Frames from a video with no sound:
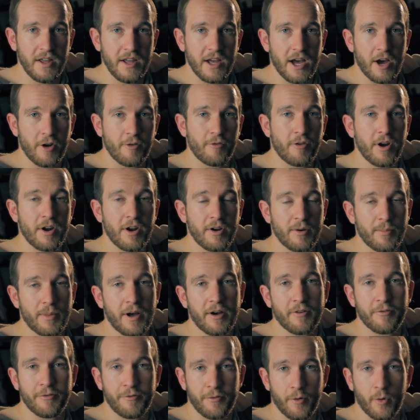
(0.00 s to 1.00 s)
around
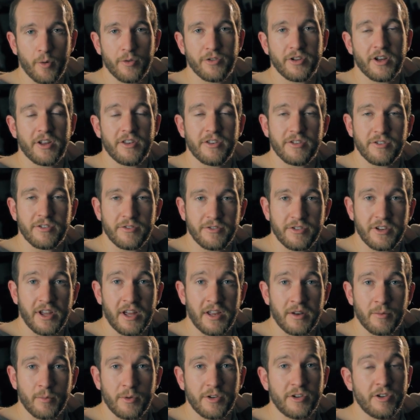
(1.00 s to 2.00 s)
about 4 tons of
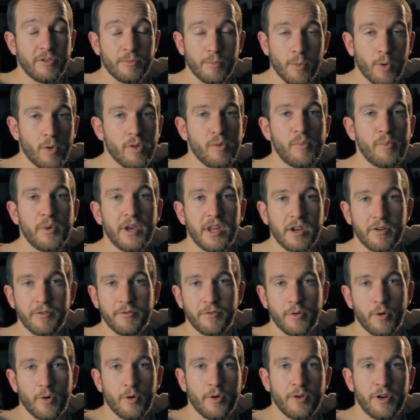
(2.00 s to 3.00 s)
sand, which is more than we can
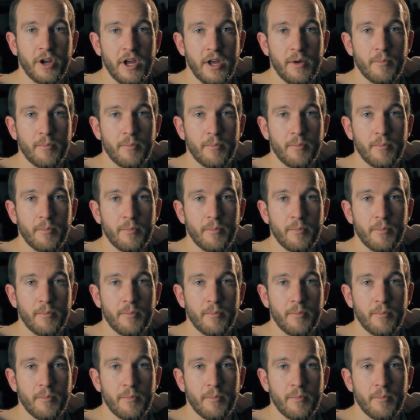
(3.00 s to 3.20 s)
afford,